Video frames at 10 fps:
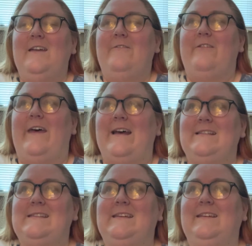For
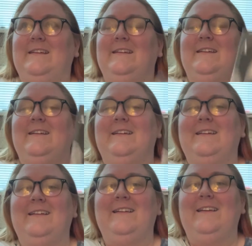that,
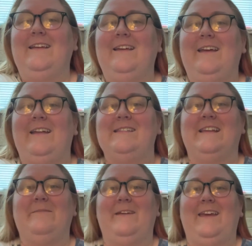it is
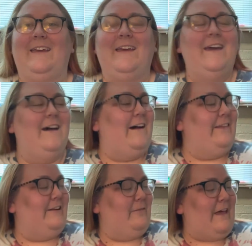going to be A
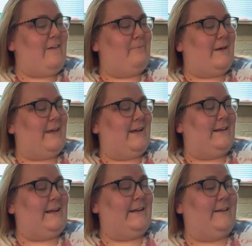Little Life by
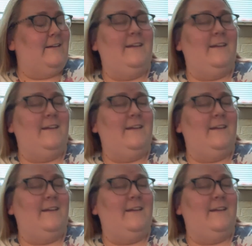Hanyana